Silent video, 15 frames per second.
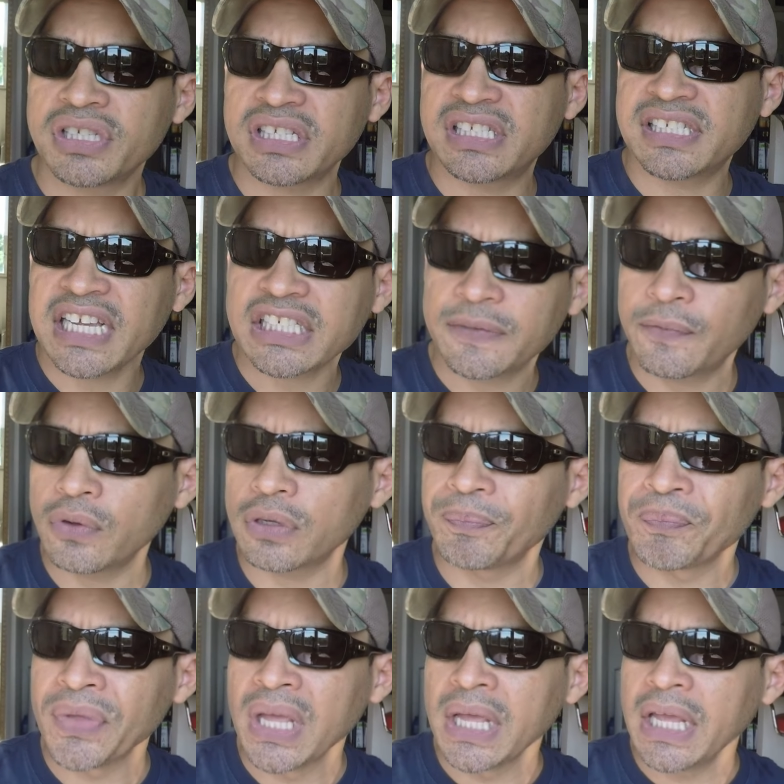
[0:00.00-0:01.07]

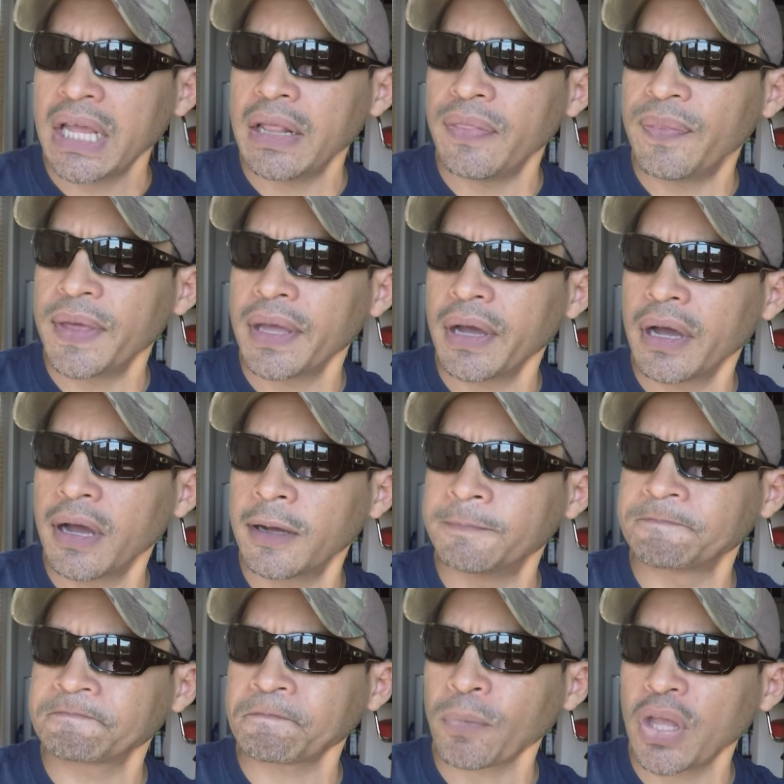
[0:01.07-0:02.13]
successful in the
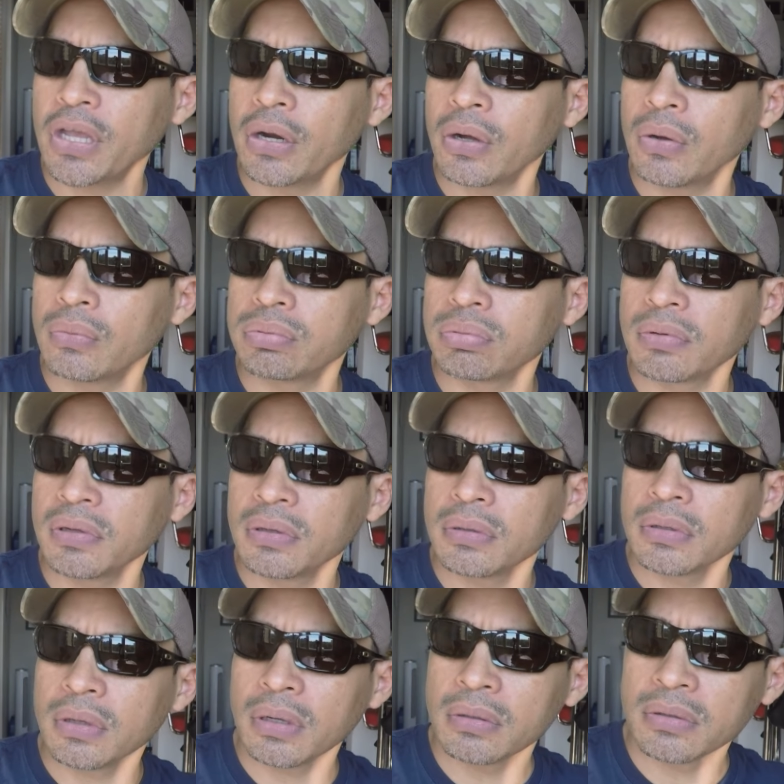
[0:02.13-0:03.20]
um, you know
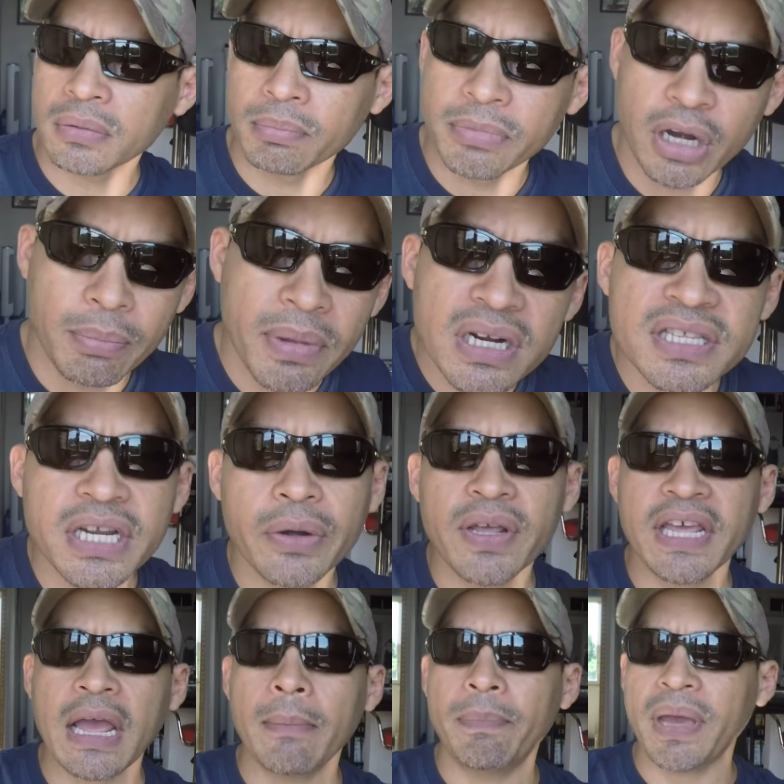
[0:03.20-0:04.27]
their
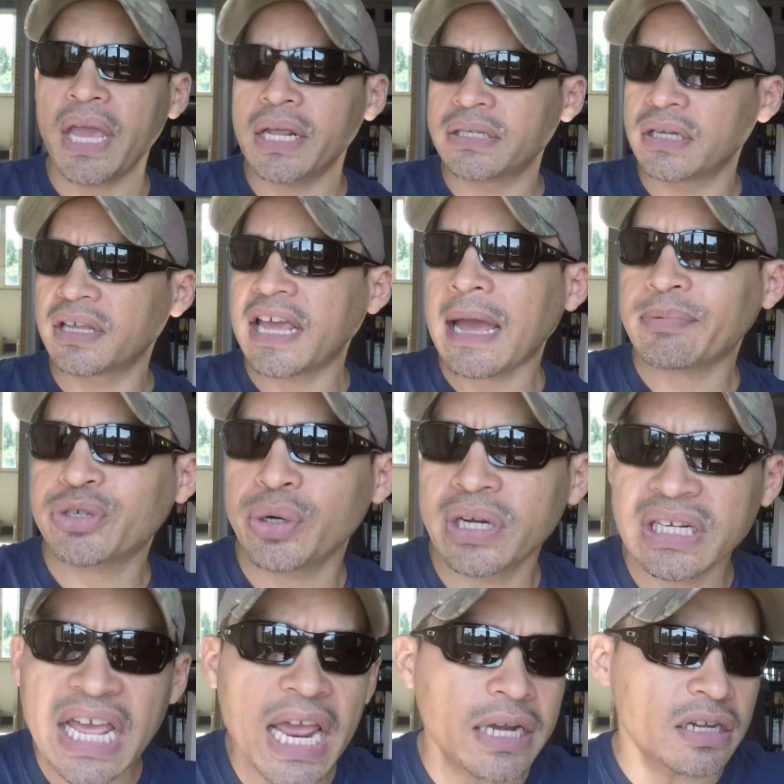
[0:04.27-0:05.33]
military campaigns and
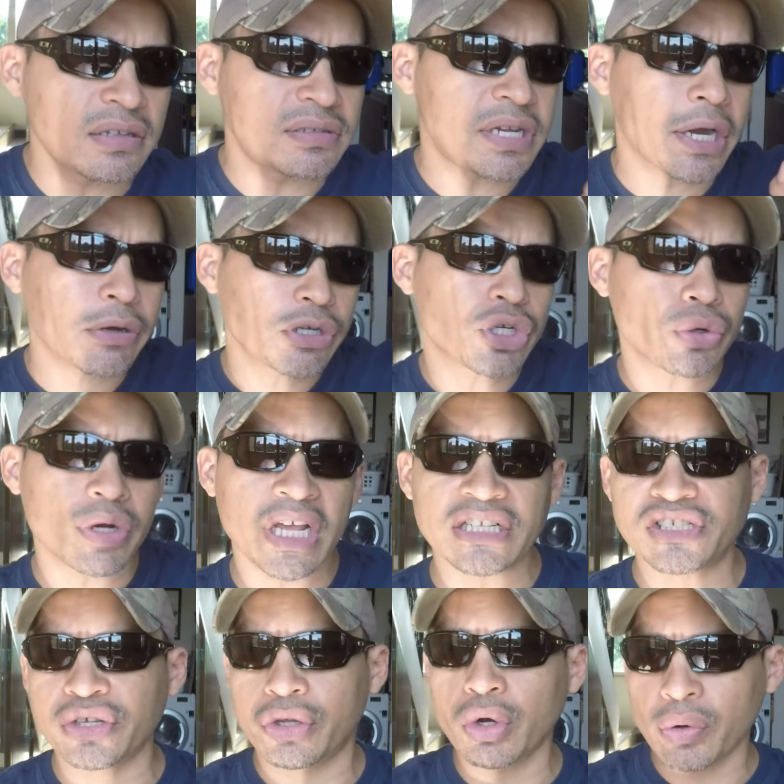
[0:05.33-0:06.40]
capturing land and territory
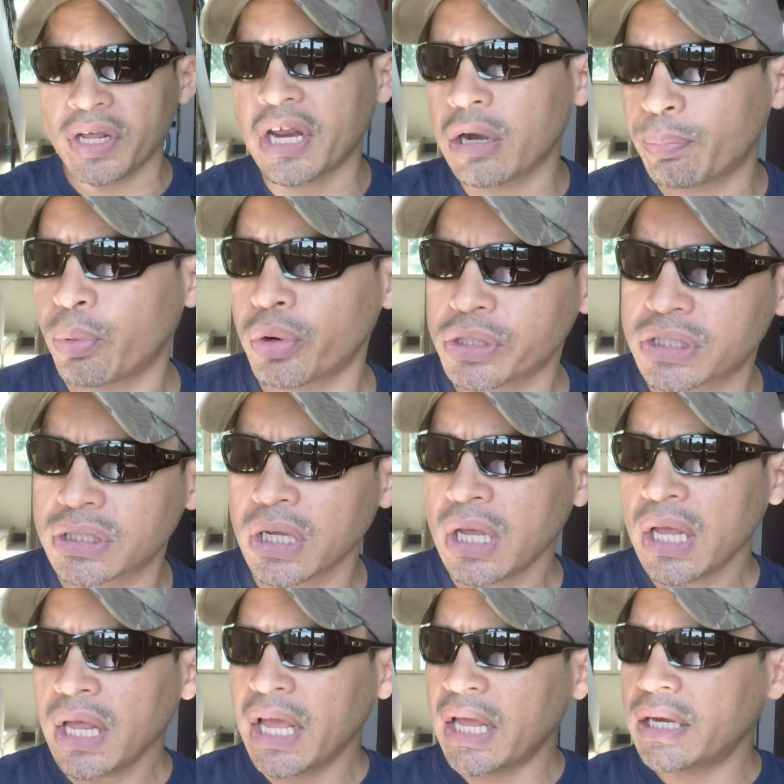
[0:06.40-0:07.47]
and securing airports
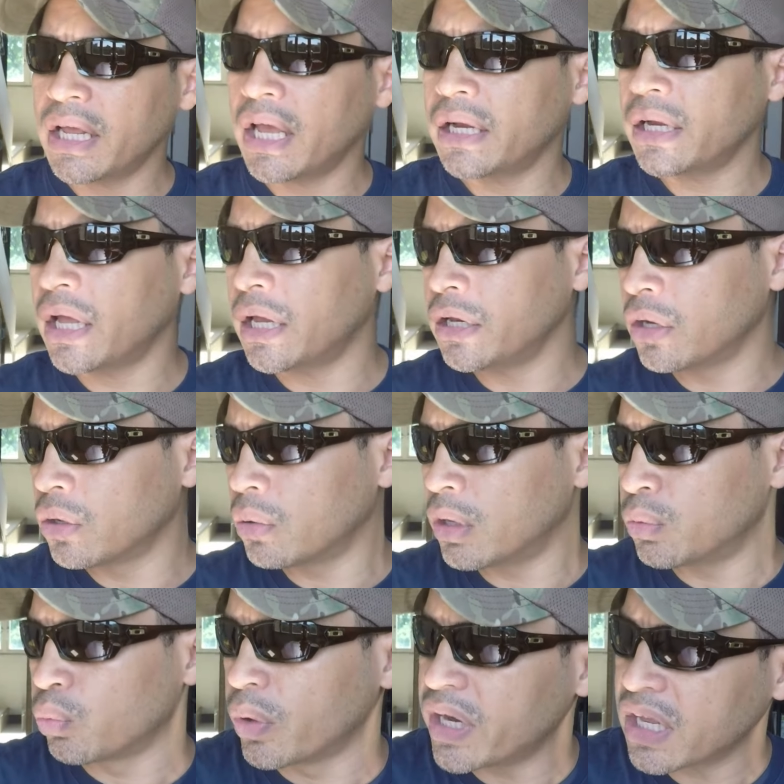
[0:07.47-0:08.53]
and and, and you know
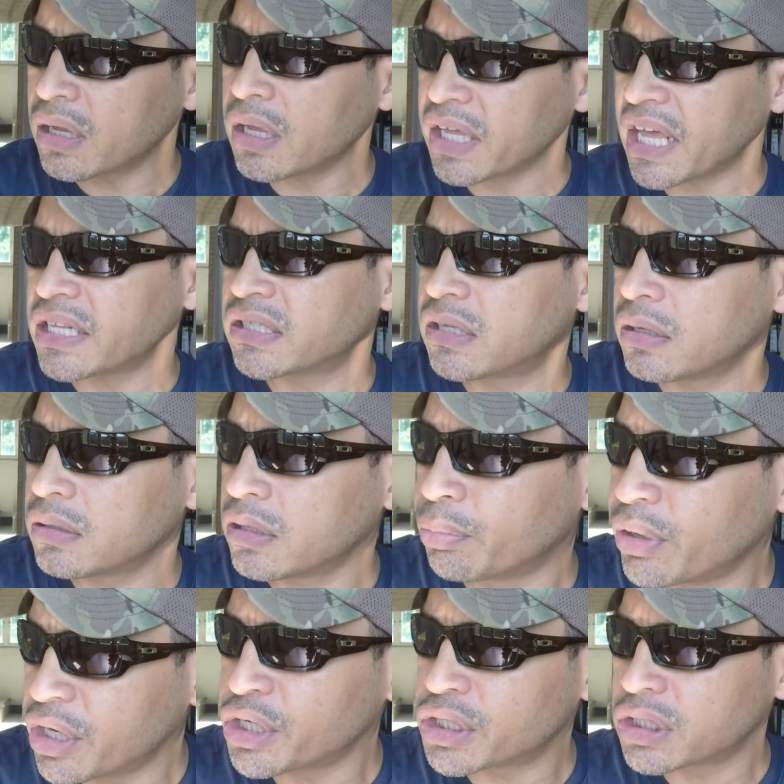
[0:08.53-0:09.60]
and winning against the, the
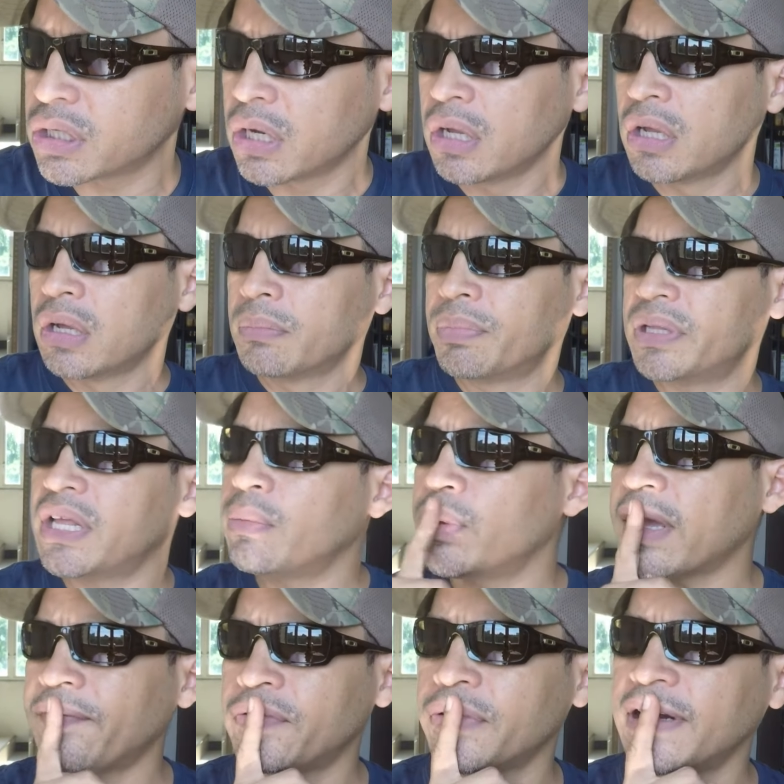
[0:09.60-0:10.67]
British. But then
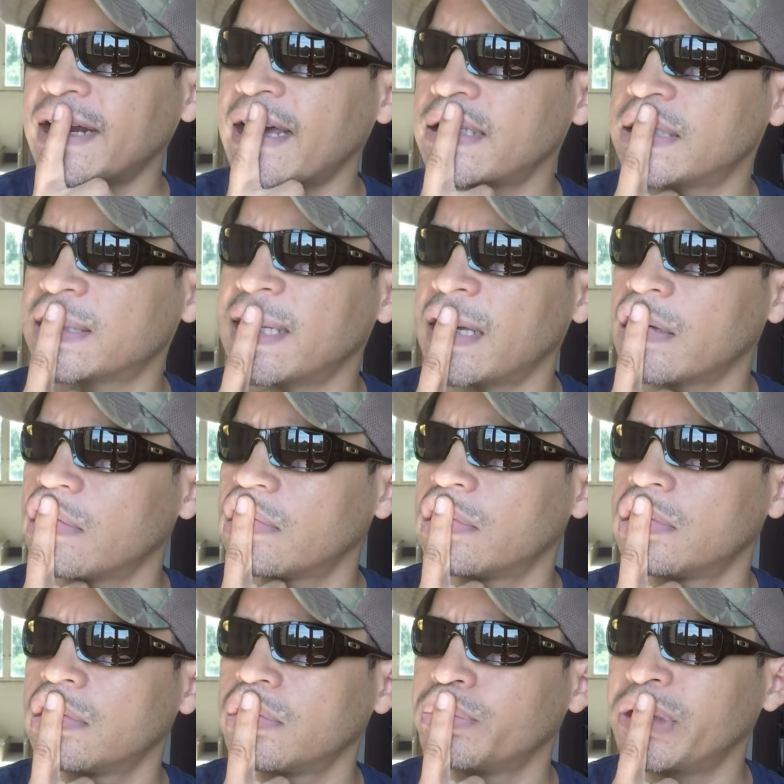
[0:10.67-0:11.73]
we have to realize it's like
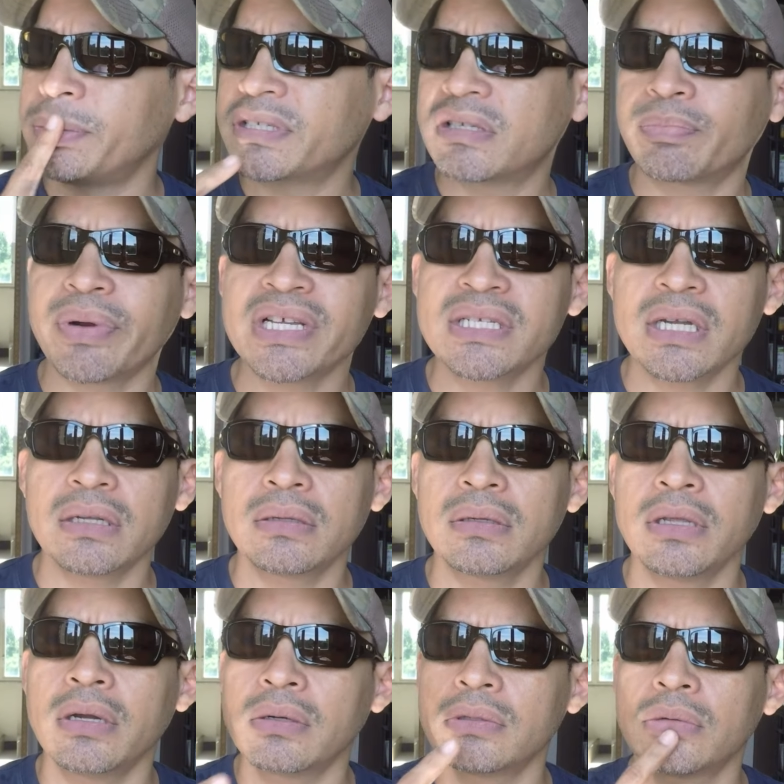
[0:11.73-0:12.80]
but Mr.
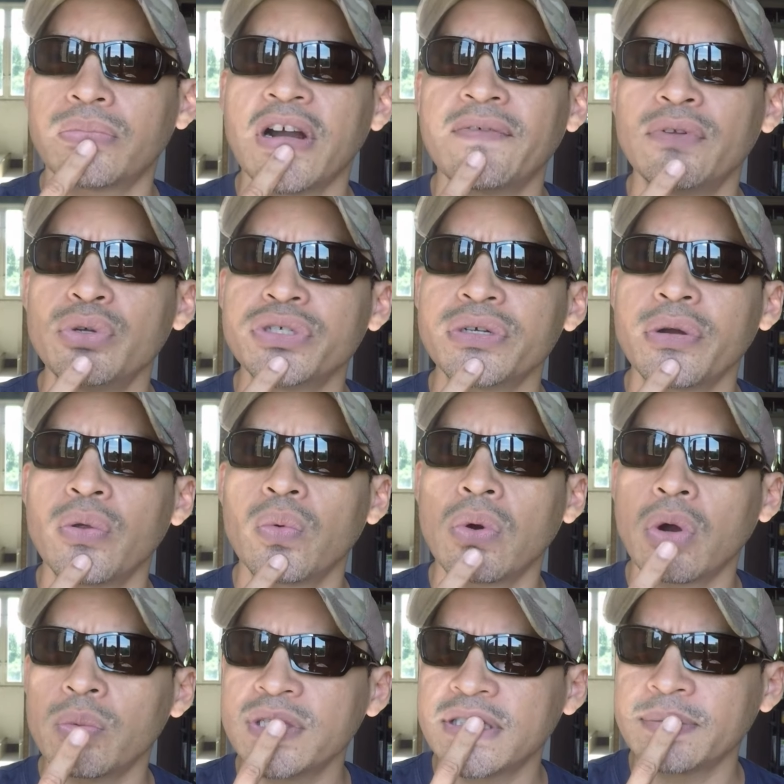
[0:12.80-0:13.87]
President, you know, the Revolutionary
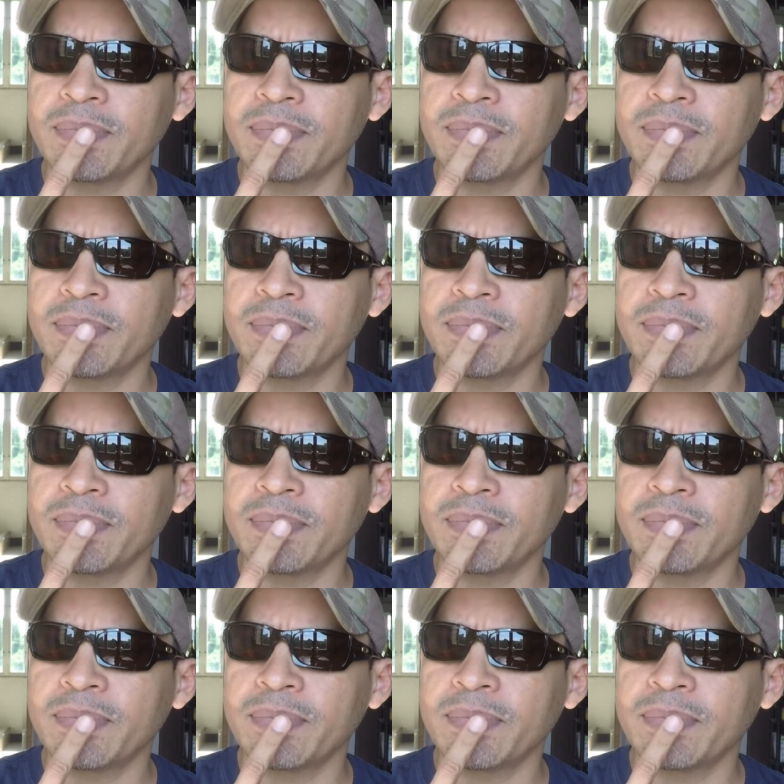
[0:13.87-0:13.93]
War was